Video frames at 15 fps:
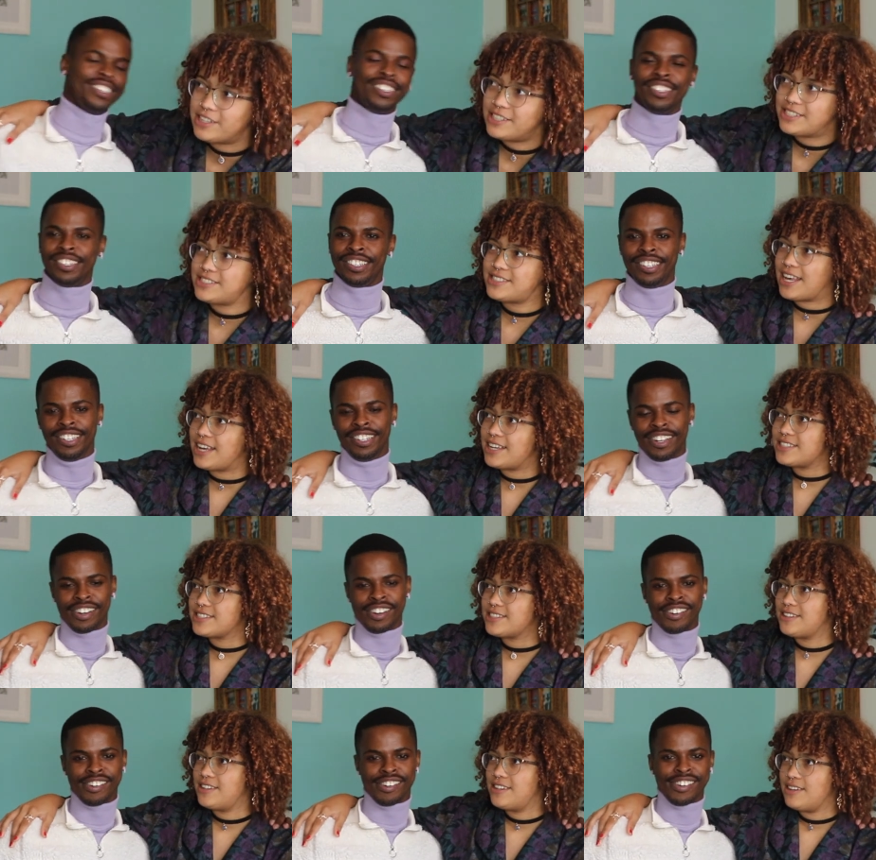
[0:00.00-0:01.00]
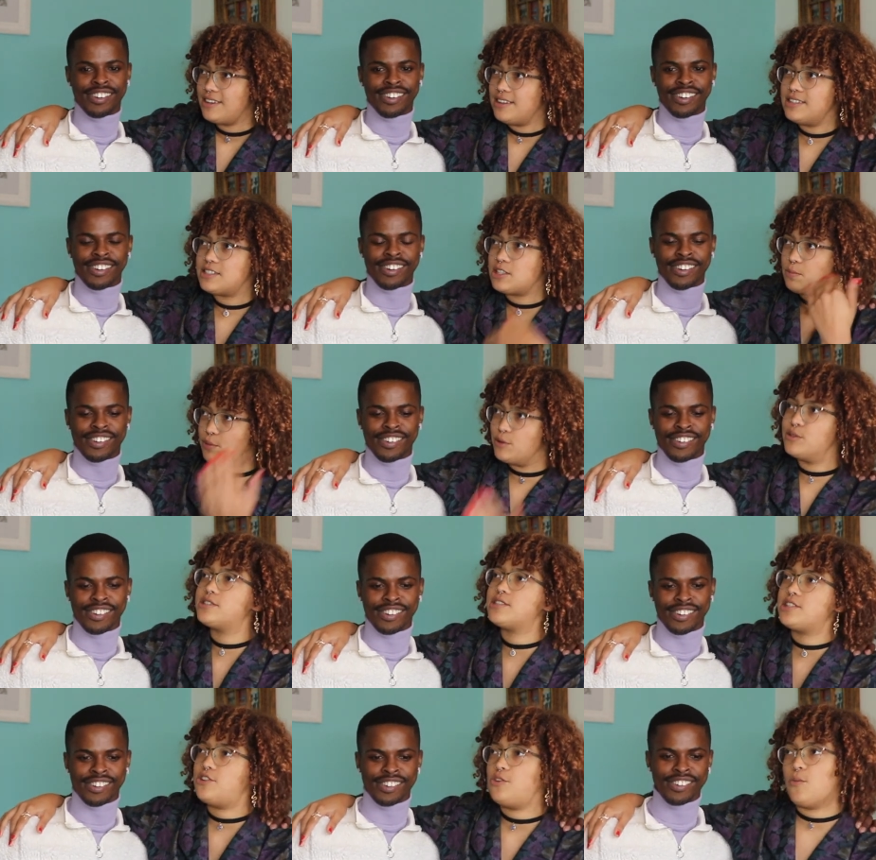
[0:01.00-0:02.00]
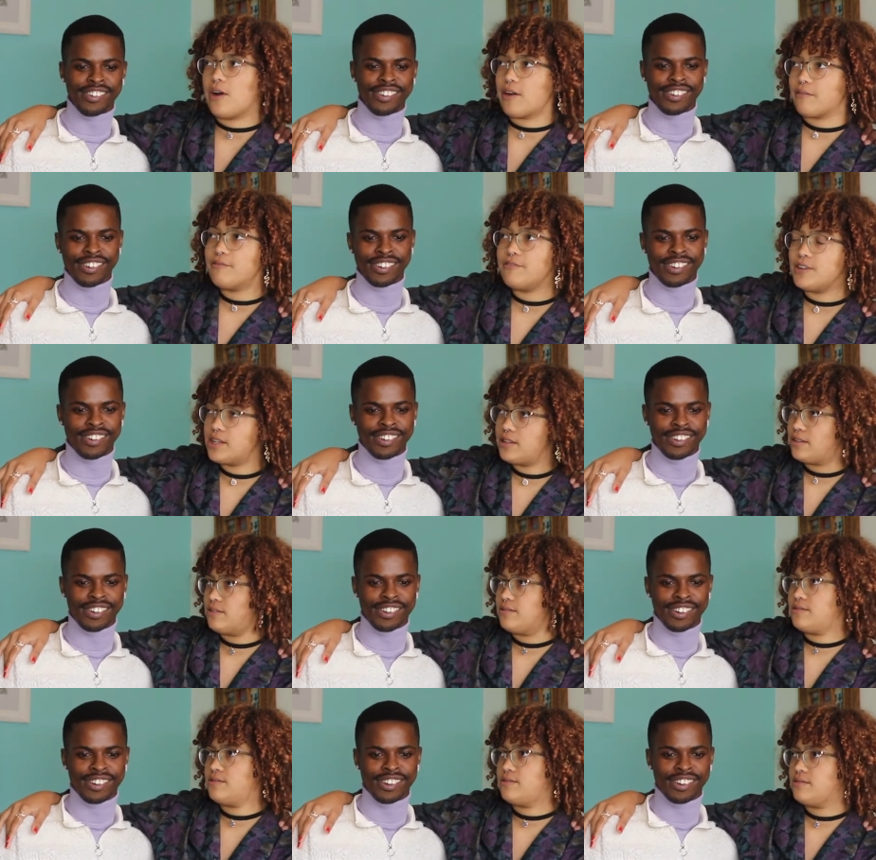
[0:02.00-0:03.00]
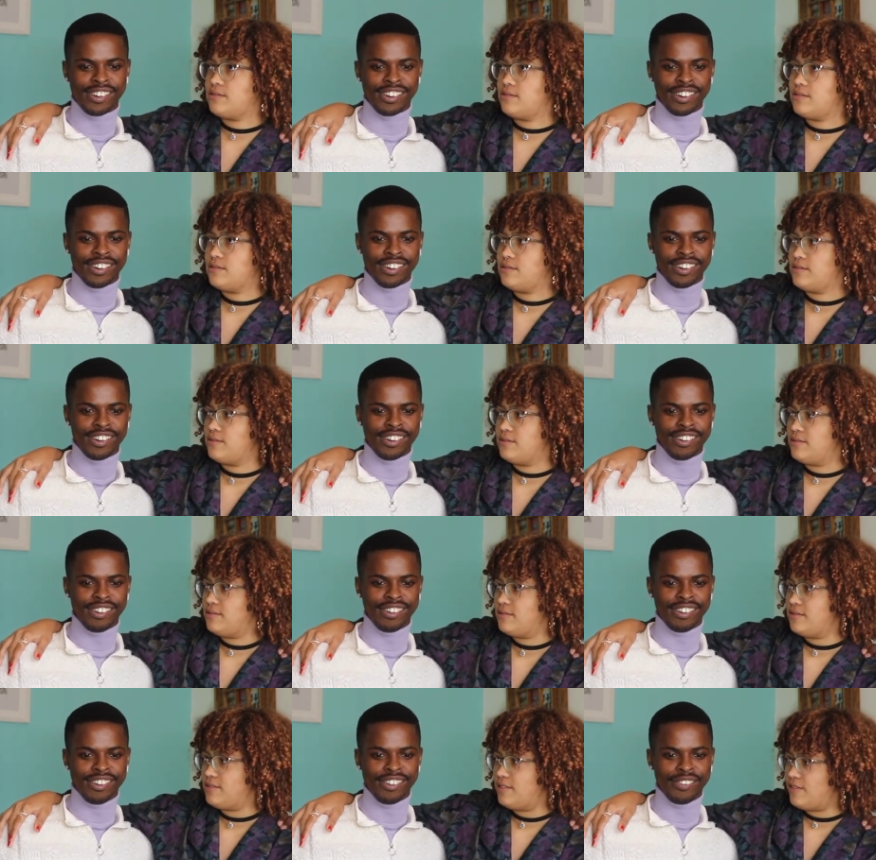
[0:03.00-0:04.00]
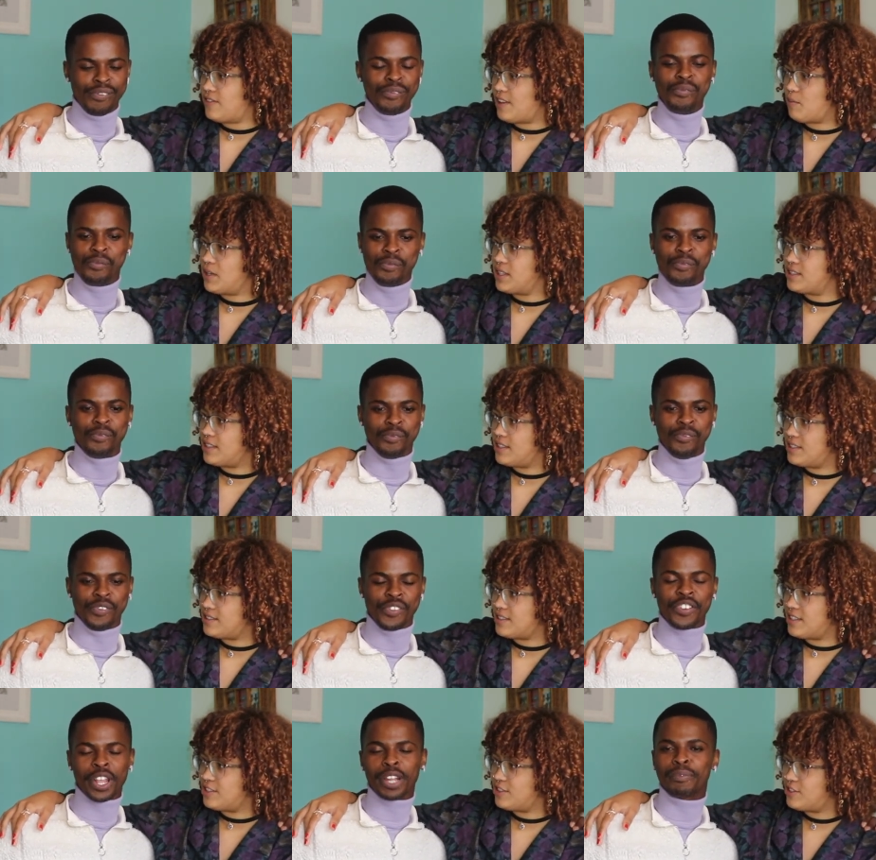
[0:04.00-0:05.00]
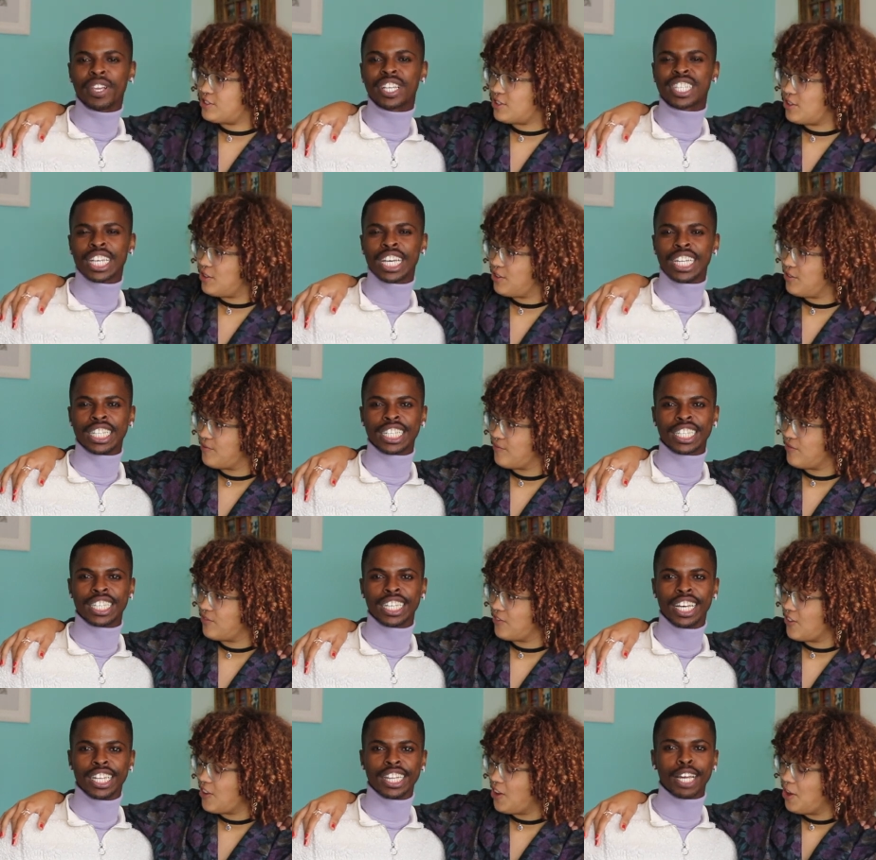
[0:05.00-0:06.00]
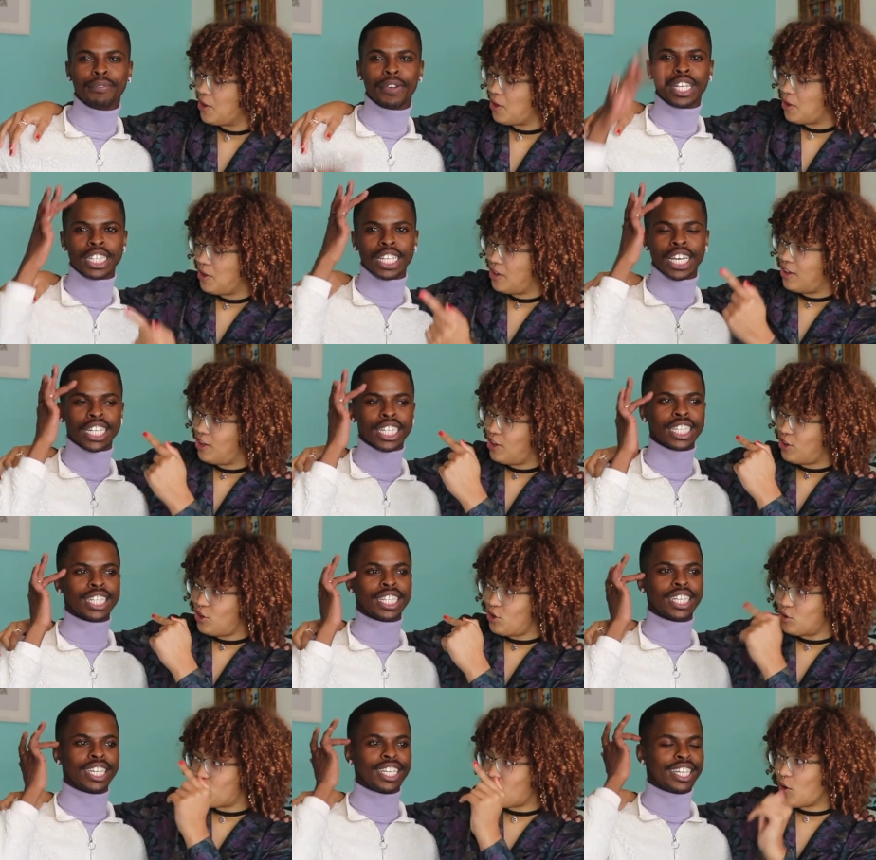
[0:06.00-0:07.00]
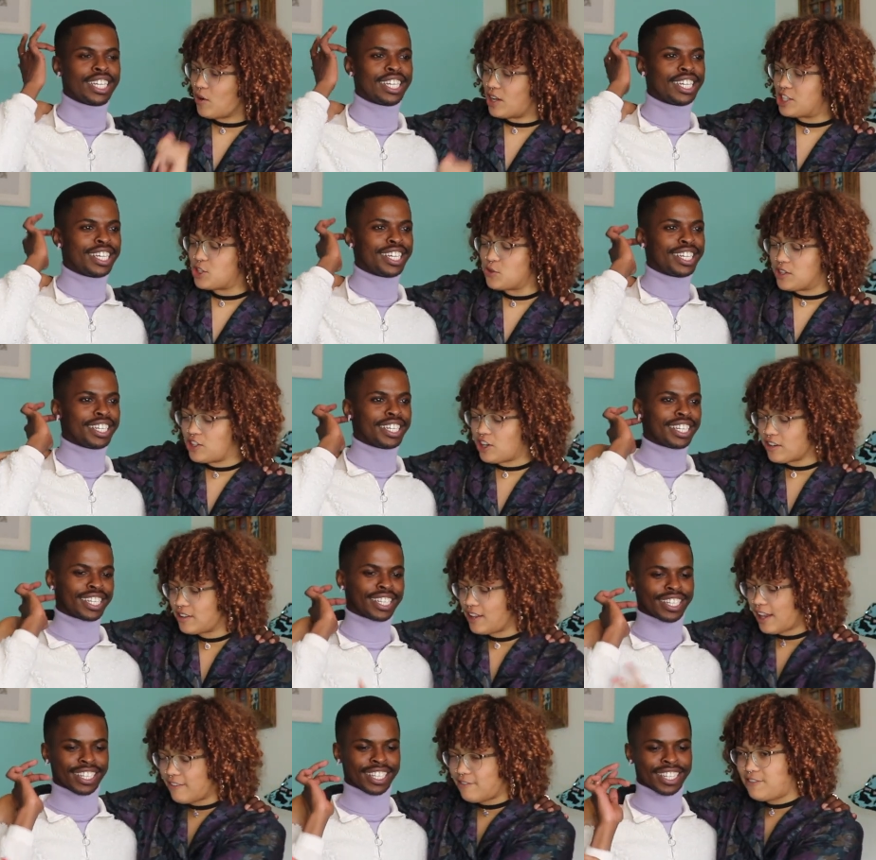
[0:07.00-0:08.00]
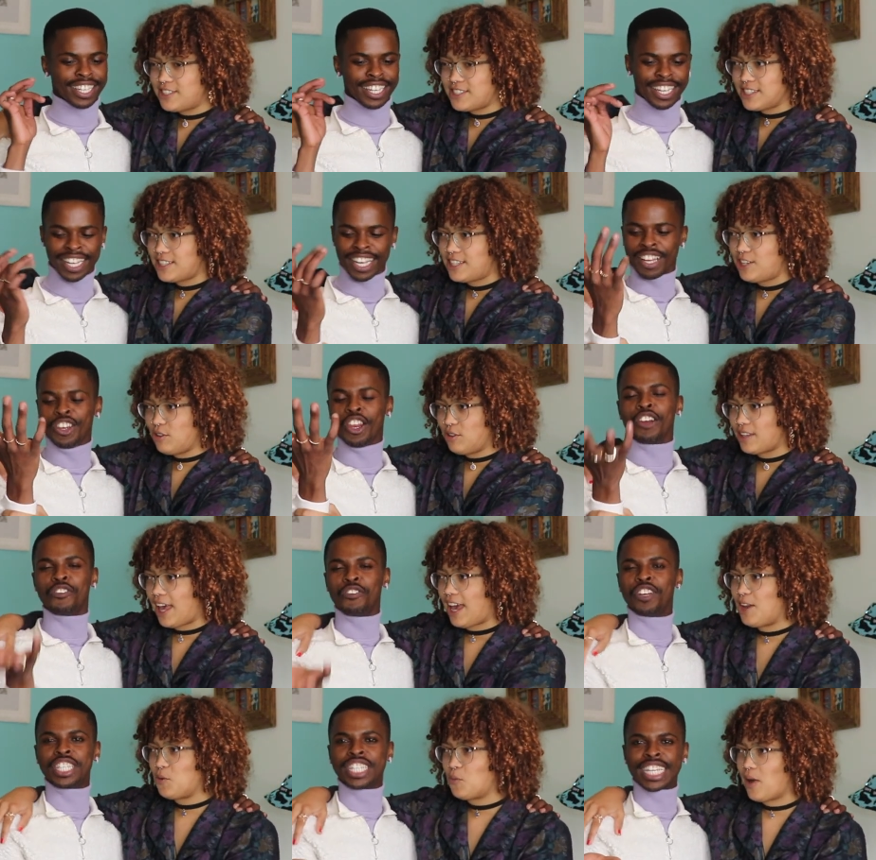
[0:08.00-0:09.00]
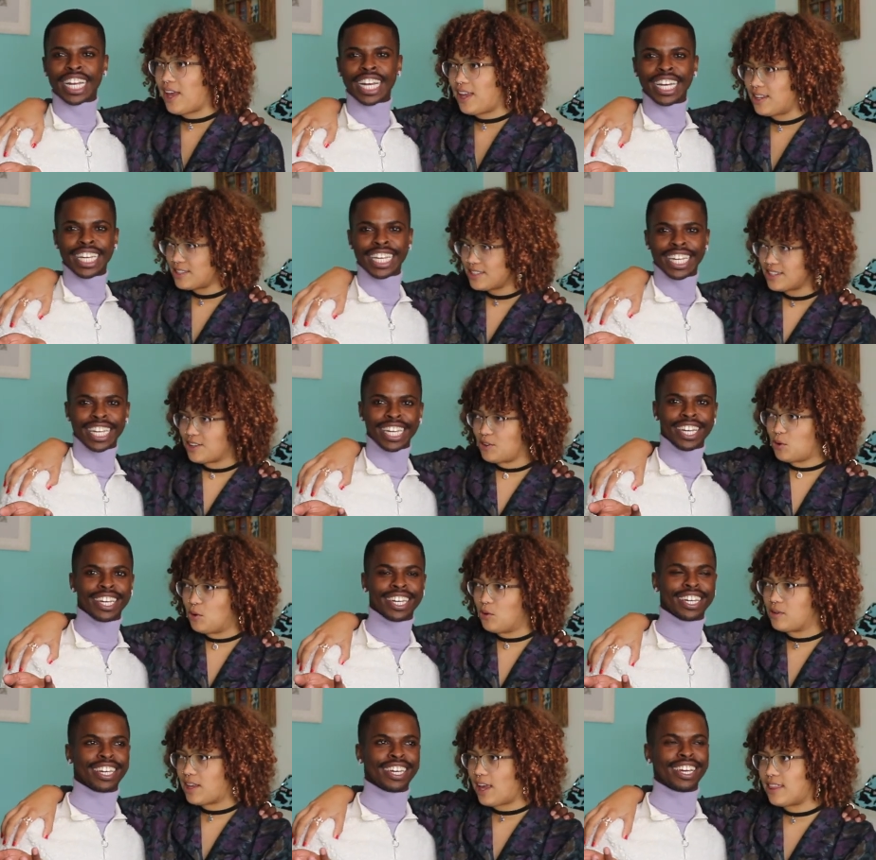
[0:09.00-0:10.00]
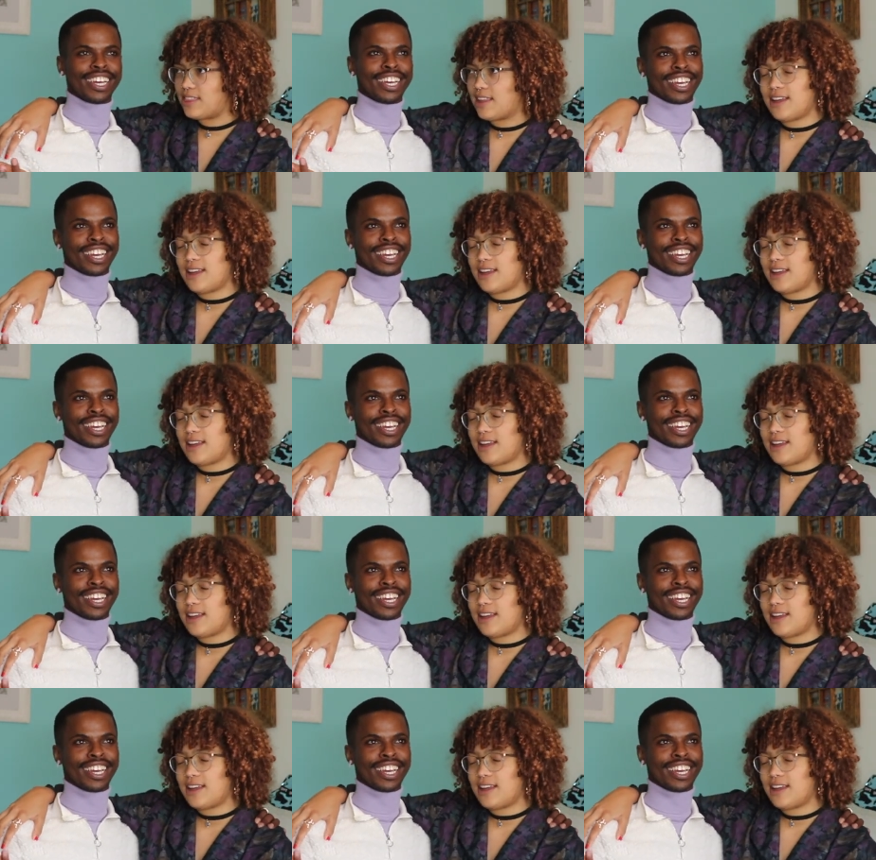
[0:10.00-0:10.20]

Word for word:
Speaker 1: has set is the boots that you want to fill.
Speaker 2: Mm, that makes so, sense. That makes sense.
Speaker 1: You'll grow into it, not like physically you'll not gain physically. weight or get